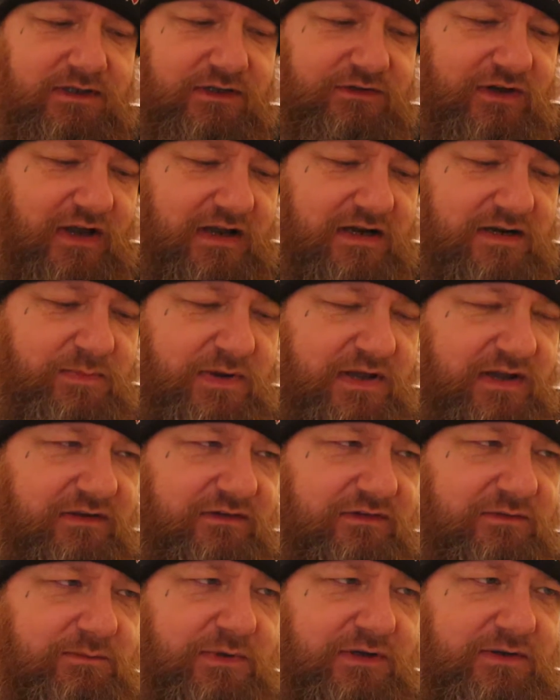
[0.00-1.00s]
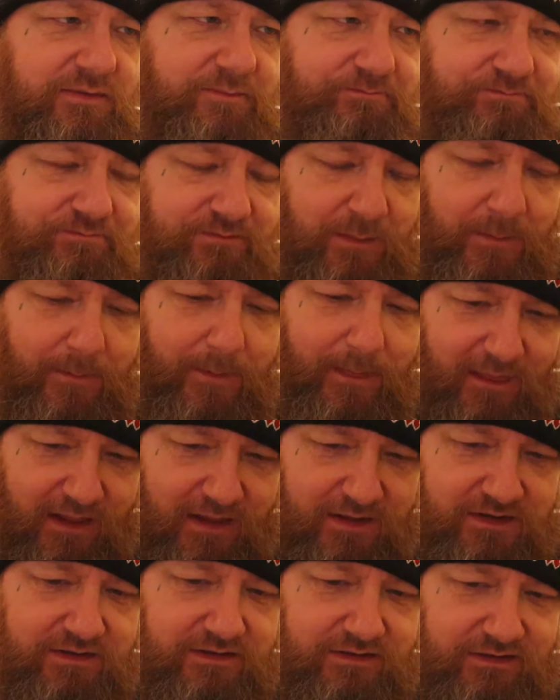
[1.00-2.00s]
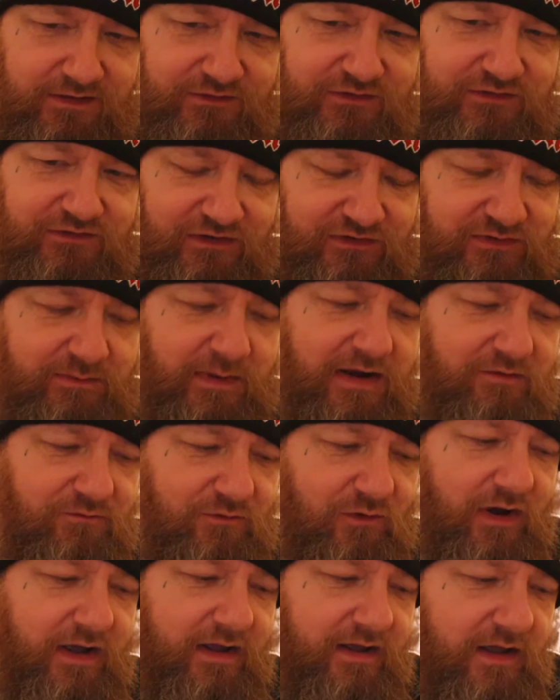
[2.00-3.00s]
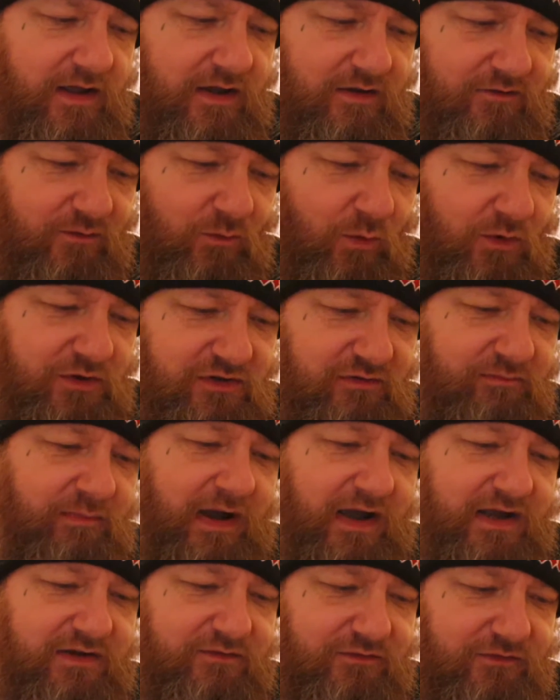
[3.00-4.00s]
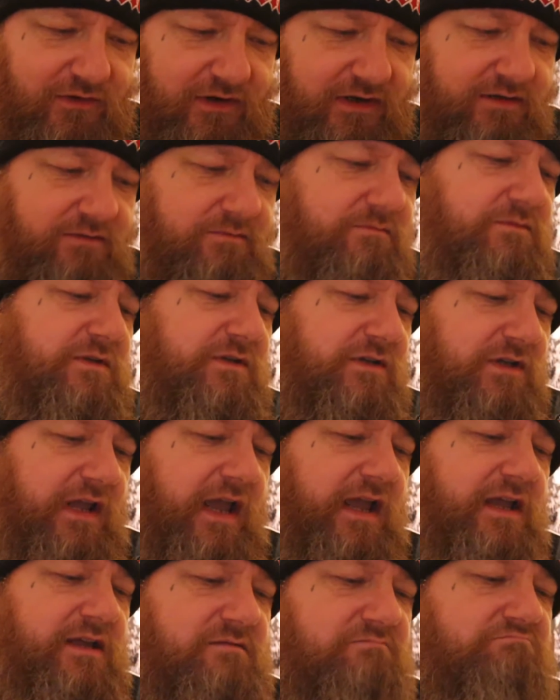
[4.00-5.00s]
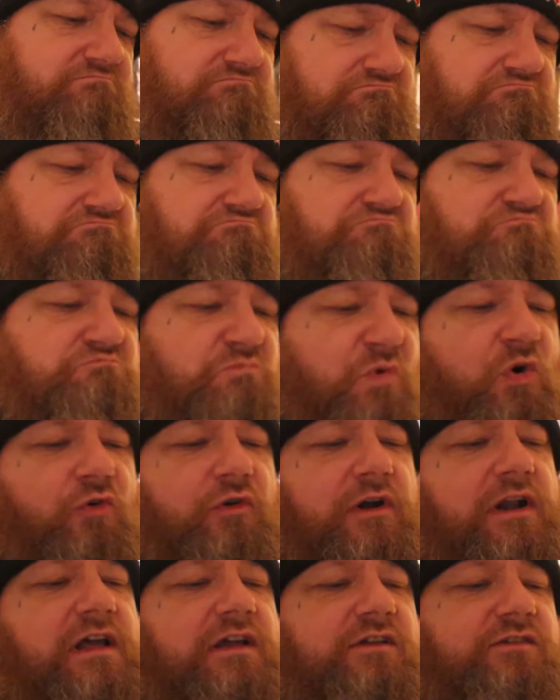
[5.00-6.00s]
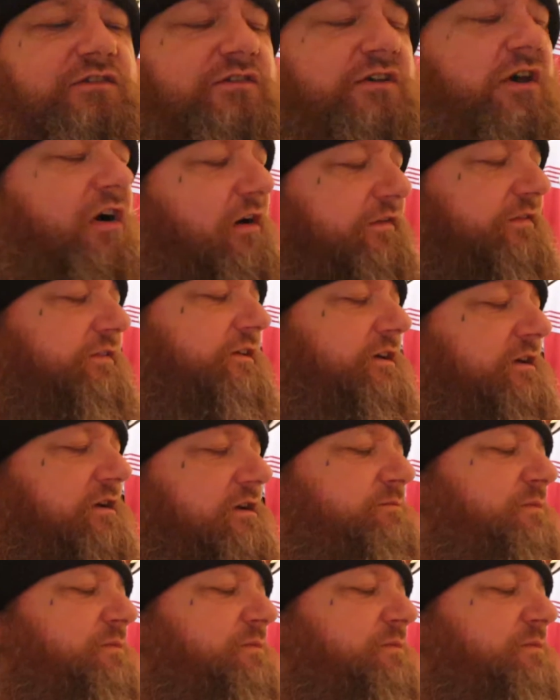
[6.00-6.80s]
taking a piss, but this is just about right. For what you've paid for it, you're getting more or less, I think,